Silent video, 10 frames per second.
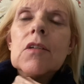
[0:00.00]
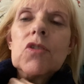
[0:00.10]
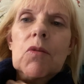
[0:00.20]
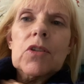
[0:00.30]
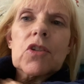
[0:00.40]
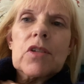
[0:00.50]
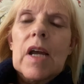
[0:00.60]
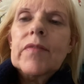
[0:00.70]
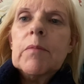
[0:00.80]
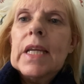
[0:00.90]
So I'll just
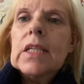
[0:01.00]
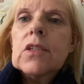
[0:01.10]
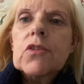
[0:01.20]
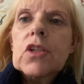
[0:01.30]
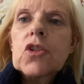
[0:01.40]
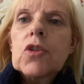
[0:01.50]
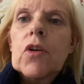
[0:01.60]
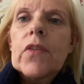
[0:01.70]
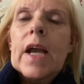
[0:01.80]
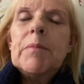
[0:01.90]
have to make a decision
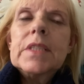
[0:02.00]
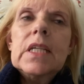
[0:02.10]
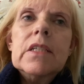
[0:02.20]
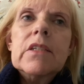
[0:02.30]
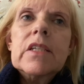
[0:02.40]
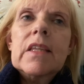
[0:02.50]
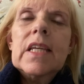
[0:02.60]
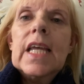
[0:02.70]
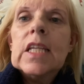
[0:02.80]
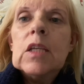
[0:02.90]
on that. But they did say
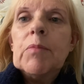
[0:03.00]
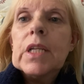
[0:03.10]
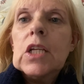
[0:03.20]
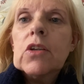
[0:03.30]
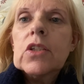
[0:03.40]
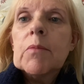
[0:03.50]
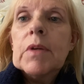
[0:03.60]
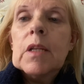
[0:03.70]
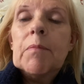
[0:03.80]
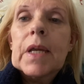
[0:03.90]
that anybody could come
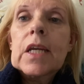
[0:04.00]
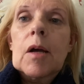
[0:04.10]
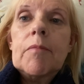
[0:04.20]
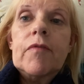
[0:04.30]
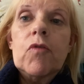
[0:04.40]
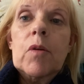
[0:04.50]
in and pick it up for